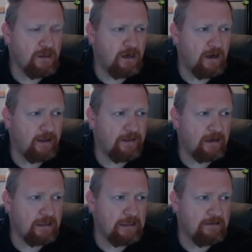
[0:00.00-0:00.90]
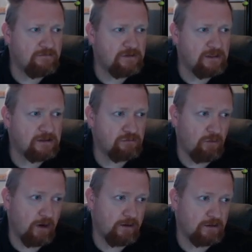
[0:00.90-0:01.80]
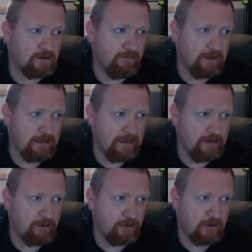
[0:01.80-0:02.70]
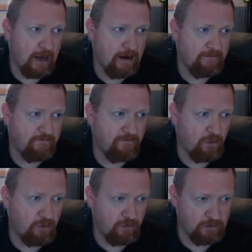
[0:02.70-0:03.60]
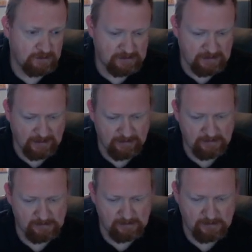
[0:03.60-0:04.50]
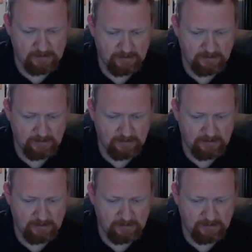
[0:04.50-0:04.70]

Uh, that leaves this one to be either a four or six,